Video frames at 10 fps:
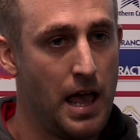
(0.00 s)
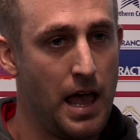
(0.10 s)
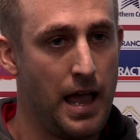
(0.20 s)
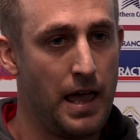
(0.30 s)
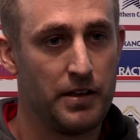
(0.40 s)

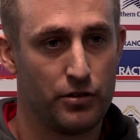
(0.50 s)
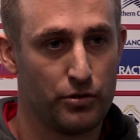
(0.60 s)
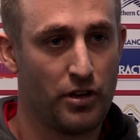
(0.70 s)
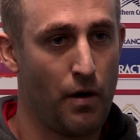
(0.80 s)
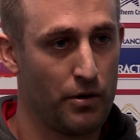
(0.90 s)
And there's
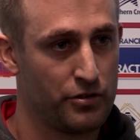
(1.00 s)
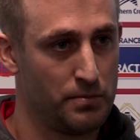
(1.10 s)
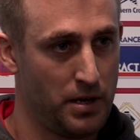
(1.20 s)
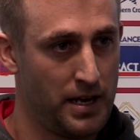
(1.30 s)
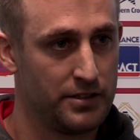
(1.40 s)
also onus
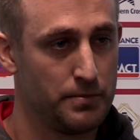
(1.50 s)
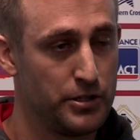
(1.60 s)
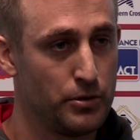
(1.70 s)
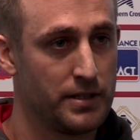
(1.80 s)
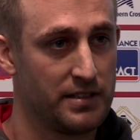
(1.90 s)
on players to
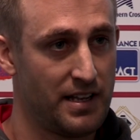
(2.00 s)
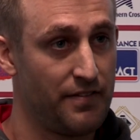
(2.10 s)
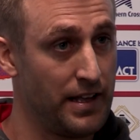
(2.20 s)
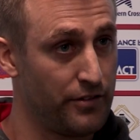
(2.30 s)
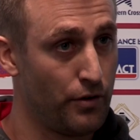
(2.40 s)
be doing their
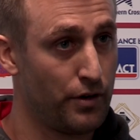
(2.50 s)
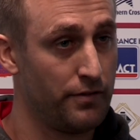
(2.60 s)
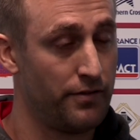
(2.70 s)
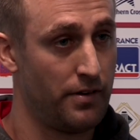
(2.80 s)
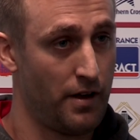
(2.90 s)
stuff outside
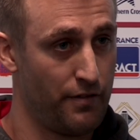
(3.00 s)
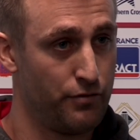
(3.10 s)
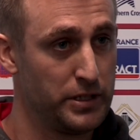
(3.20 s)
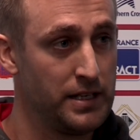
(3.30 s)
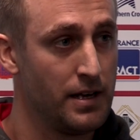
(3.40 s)
of
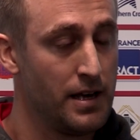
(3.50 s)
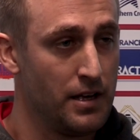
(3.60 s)
footy.